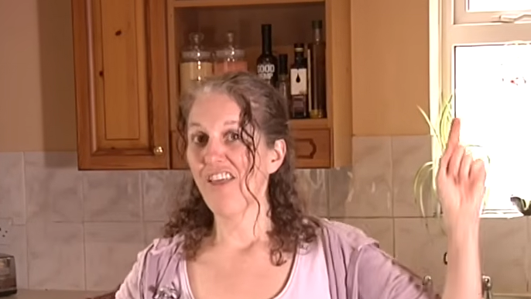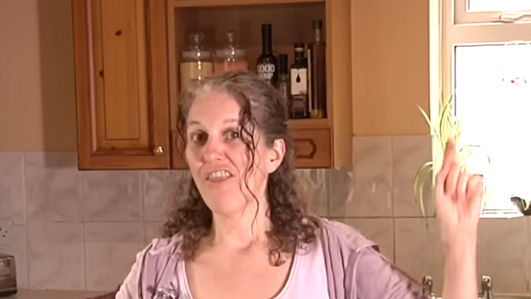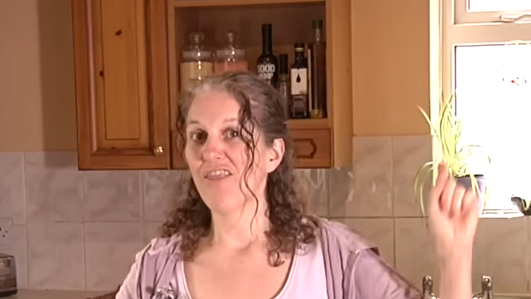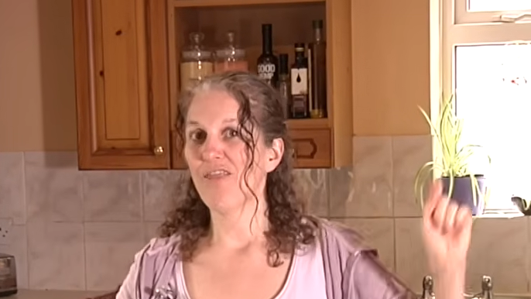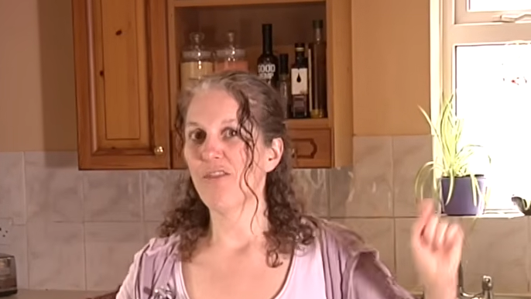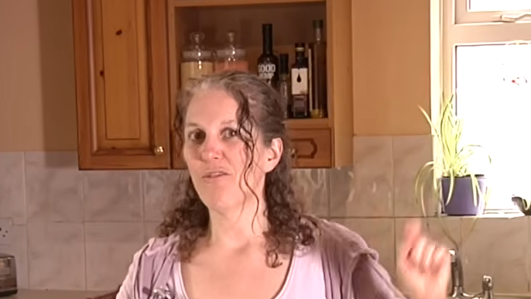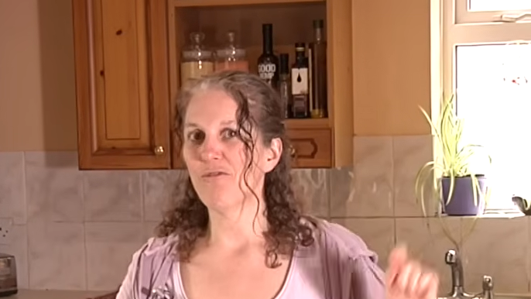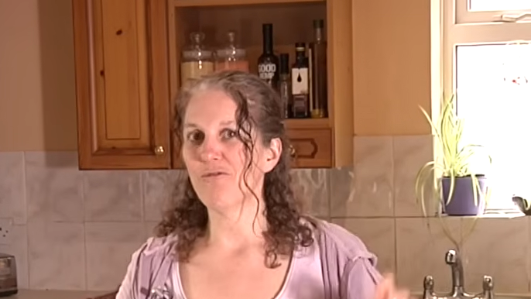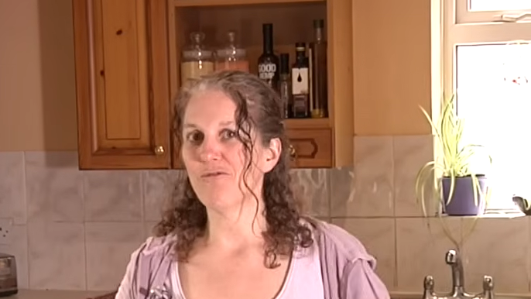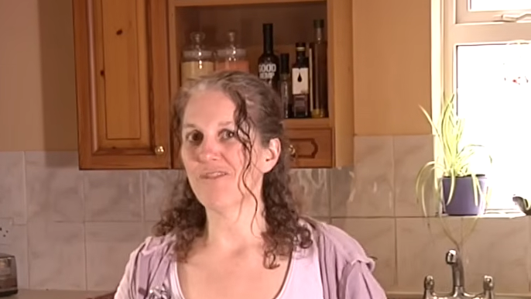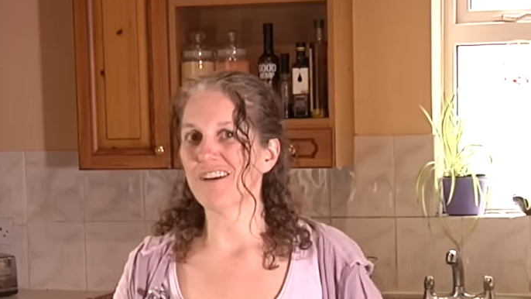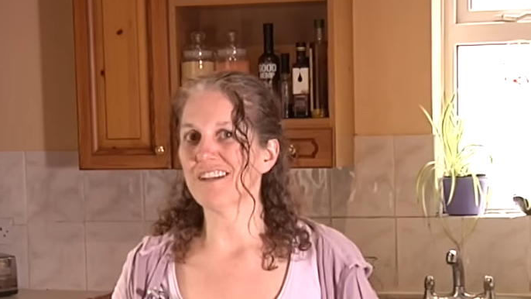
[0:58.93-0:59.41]

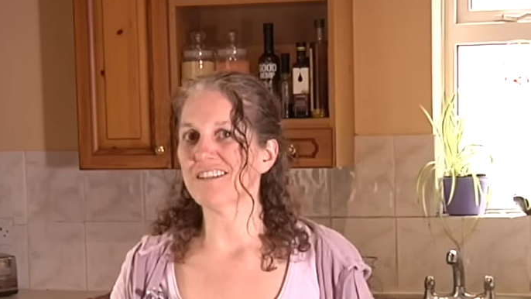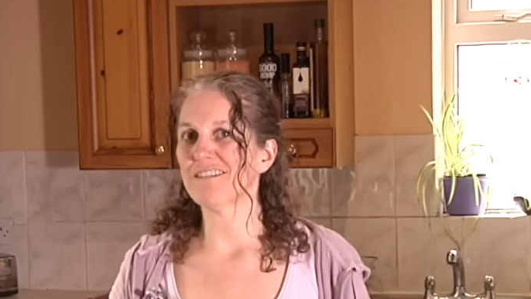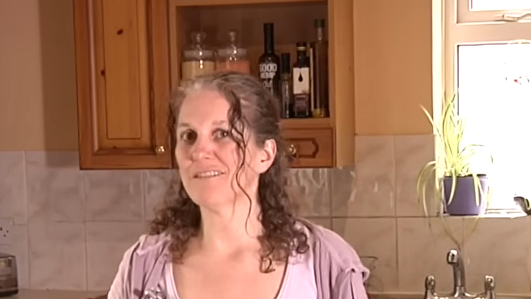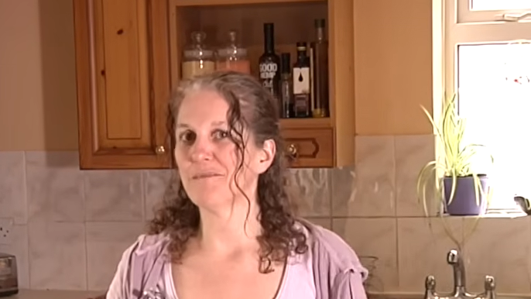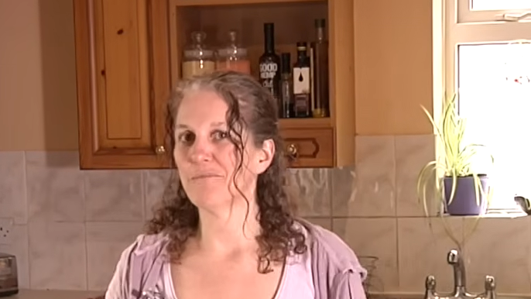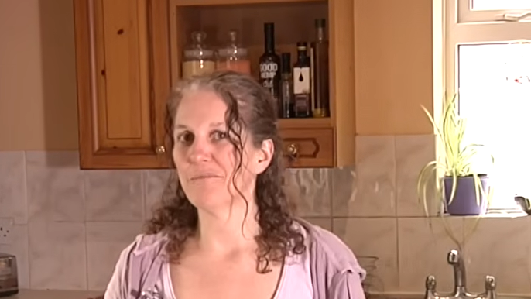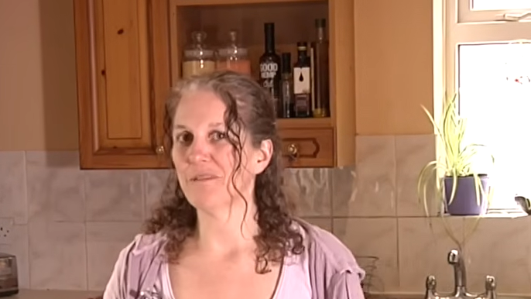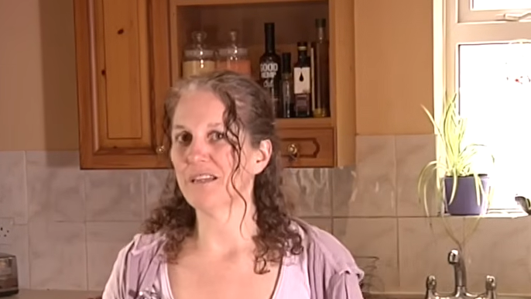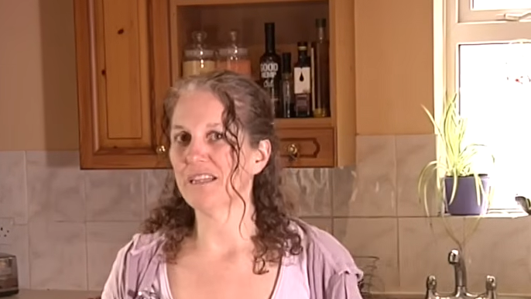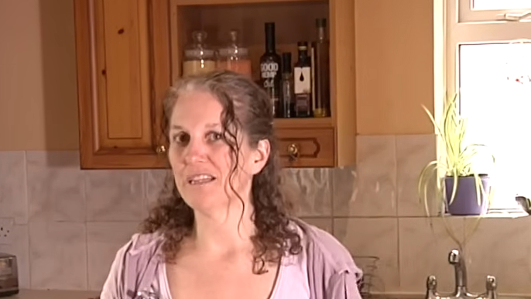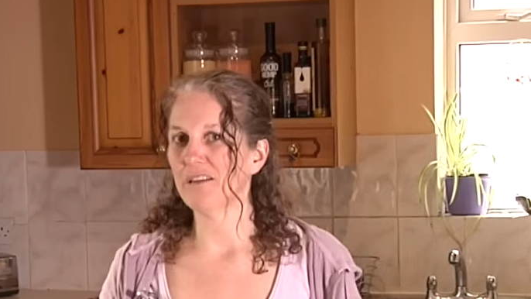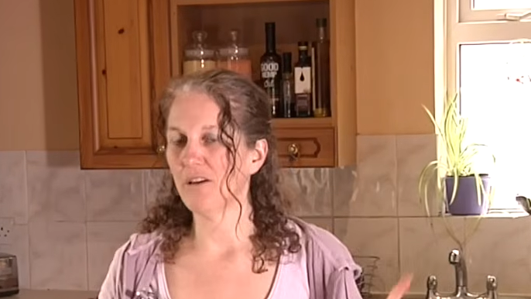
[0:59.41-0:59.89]
the
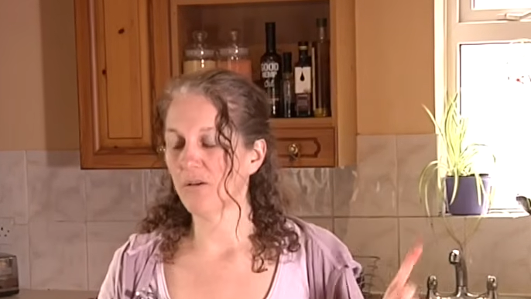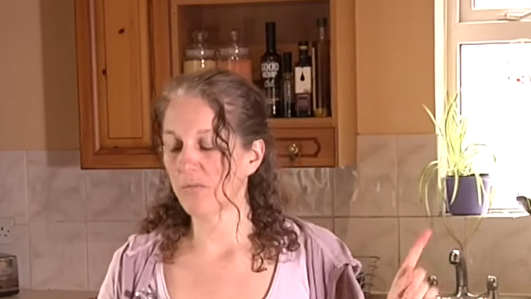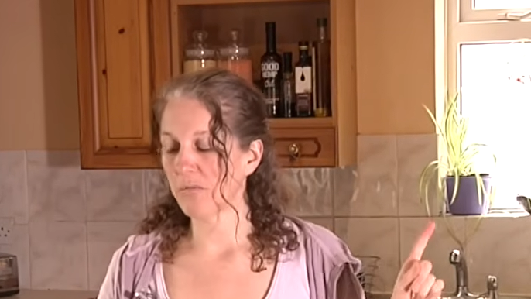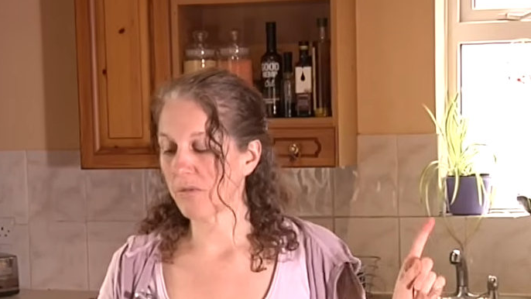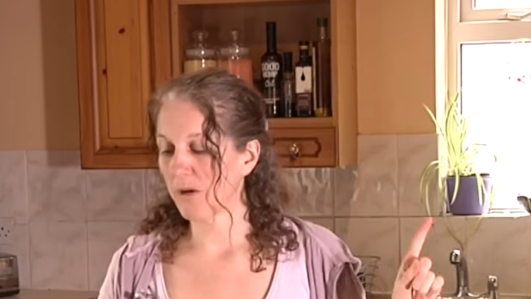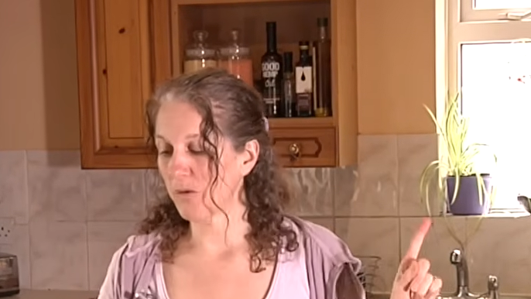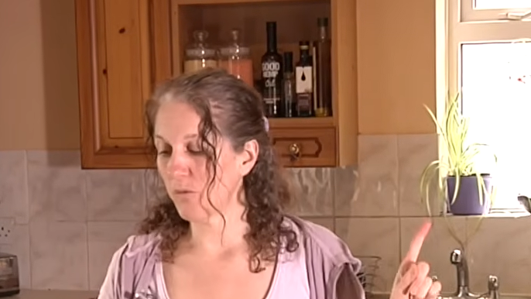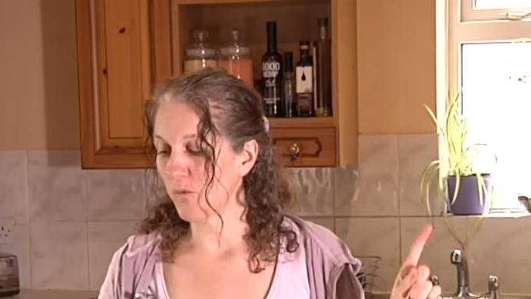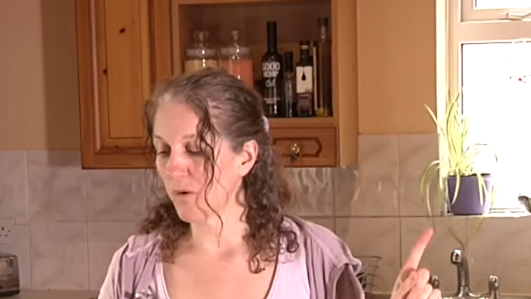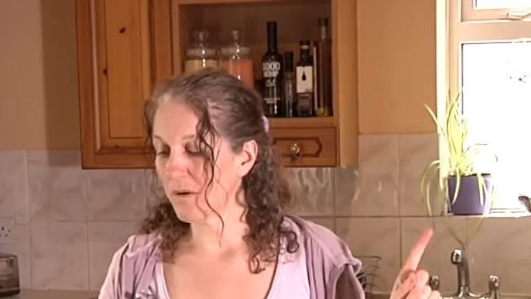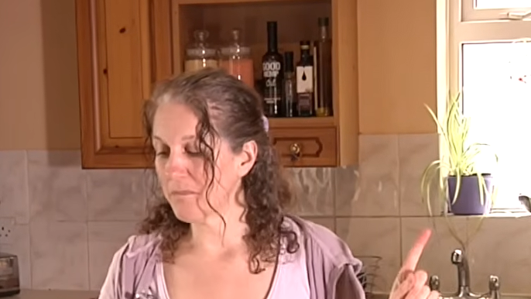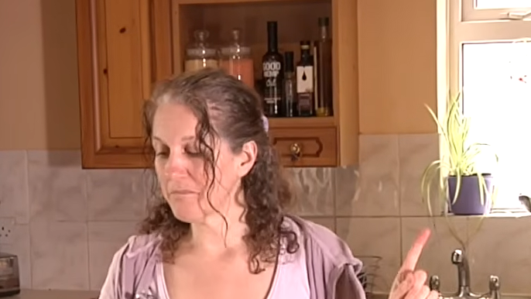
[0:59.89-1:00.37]
recipe on
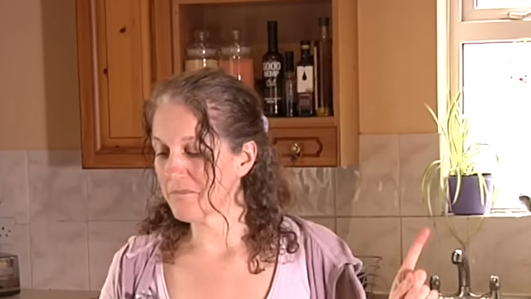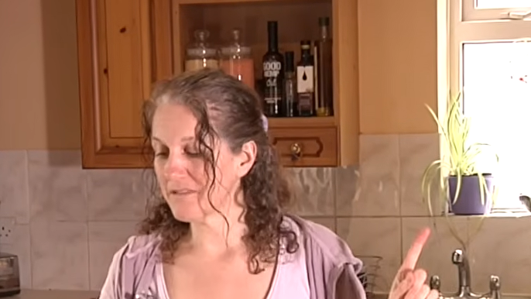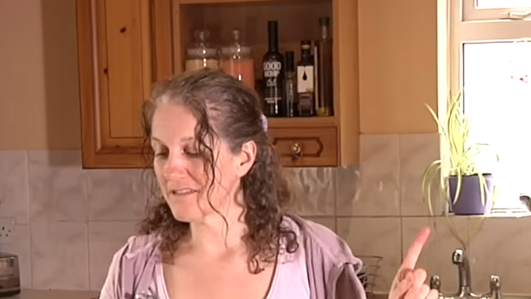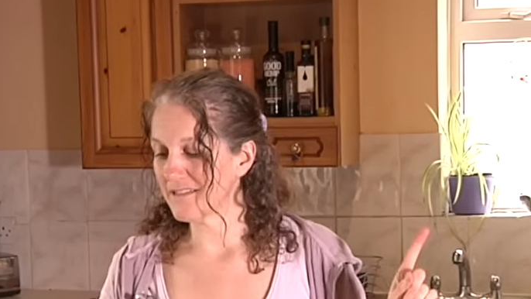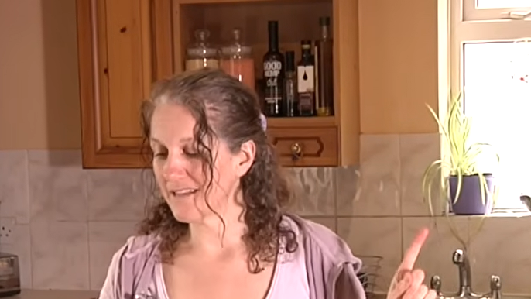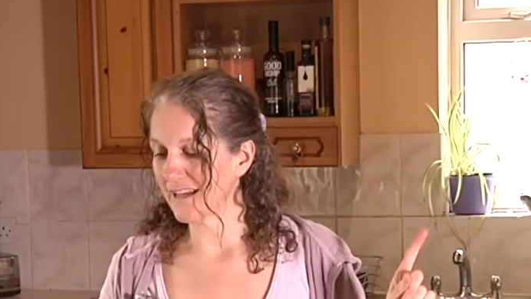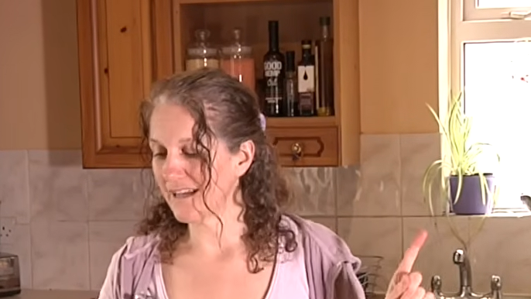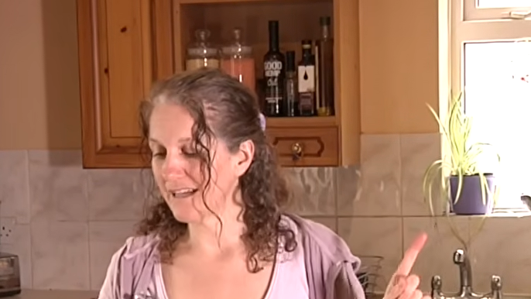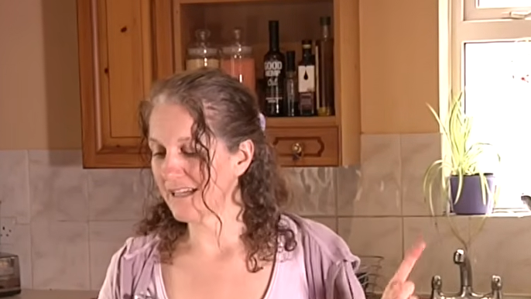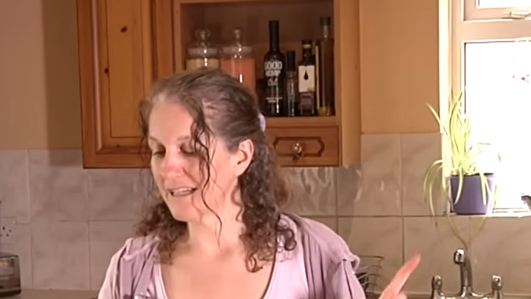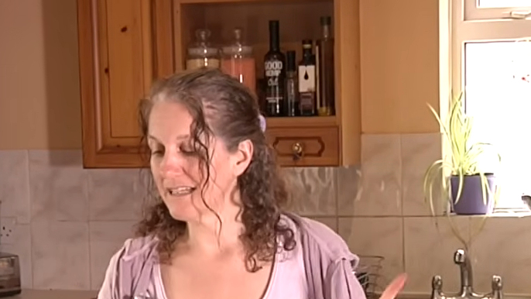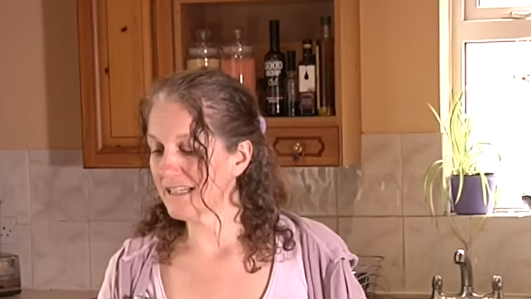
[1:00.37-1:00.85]
my
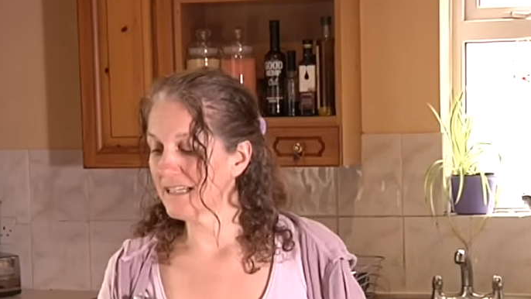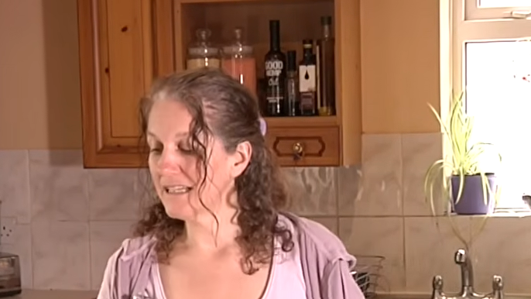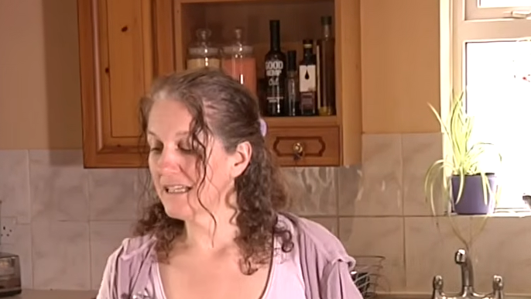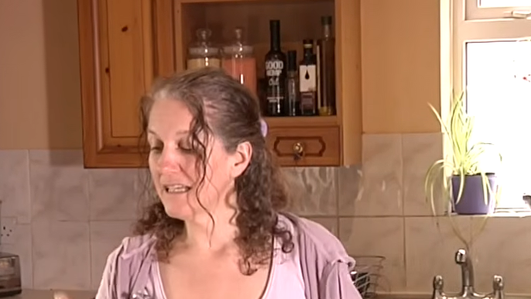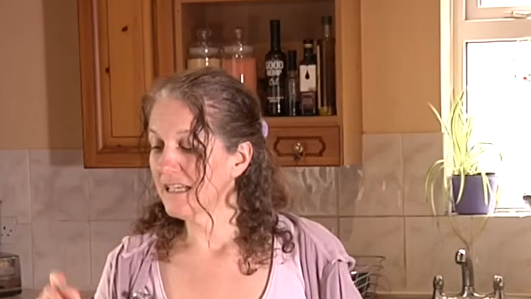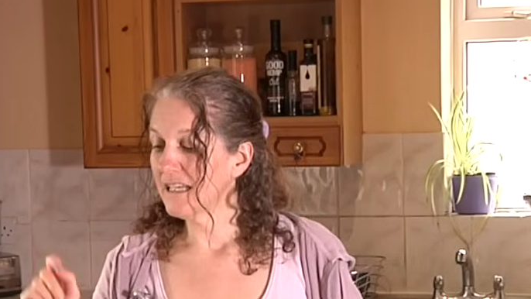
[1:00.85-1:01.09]
website.